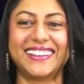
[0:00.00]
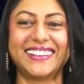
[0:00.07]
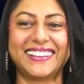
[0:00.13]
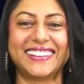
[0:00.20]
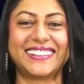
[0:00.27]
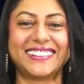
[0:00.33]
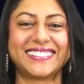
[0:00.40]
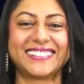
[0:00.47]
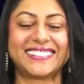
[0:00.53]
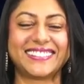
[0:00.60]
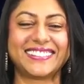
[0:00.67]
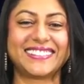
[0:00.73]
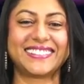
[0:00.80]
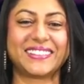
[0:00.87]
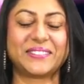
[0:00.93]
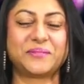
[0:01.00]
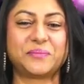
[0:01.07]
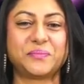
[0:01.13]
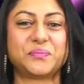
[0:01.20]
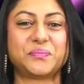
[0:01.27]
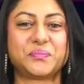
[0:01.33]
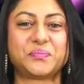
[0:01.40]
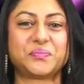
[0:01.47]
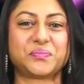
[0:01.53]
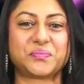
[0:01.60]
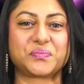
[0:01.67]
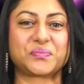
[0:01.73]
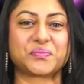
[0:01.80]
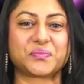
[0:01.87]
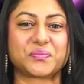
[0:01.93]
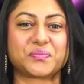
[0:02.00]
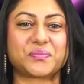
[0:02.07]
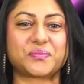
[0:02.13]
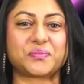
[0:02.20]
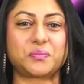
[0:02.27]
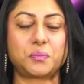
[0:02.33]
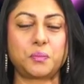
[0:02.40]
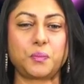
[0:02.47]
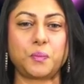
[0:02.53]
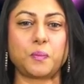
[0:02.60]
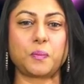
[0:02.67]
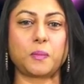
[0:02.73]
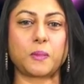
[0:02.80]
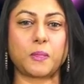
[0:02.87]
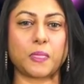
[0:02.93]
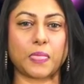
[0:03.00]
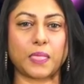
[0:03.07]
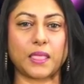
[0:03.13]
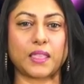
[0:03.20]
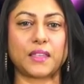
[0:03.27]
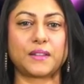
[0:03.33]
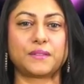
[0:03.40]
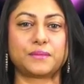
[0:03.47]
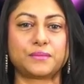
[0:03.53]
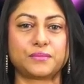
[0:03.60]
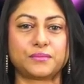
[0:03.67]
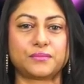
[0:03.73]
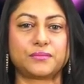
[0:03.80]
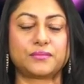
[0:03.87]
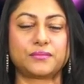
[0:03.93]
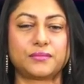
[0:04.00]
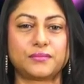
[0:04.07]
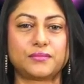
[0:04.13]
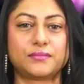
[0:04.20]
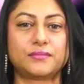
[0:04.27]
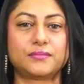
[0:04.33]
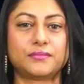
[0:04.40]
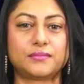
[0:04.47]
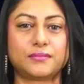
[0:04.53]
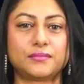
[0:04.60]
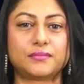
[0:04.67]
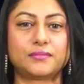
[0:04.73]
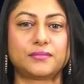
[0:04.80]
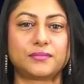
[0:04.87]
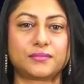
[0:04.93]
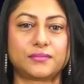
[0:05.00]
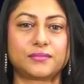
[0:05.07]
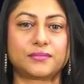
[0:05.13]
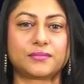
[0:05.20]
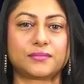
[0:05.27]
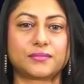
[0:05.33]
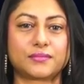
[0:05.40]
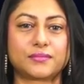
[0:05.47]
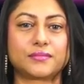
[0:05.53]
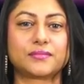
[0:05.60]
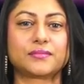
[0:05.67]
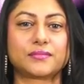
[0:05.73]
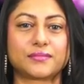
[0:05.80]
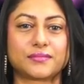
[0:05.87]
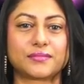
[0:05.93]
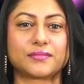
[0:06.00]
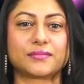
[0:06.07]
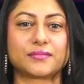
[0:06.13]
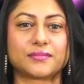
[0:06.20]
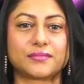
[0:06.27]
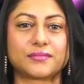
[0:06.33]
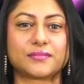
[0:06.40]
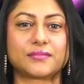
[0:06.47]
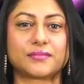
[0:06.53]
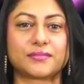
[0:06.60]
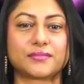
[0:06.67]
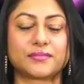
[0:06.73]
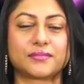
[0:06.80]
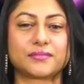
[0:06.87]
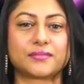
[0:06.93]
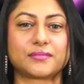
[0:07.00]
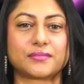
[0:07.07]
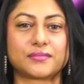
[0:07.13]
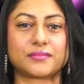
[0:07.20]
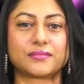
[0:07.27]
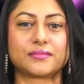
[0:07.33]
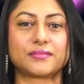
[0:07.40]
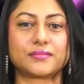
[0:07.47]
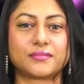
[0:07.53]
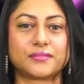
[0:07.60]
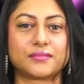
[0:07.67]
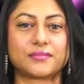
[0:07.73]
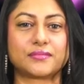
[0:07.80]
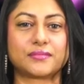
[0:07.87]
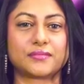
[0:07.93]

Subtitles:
[no speech]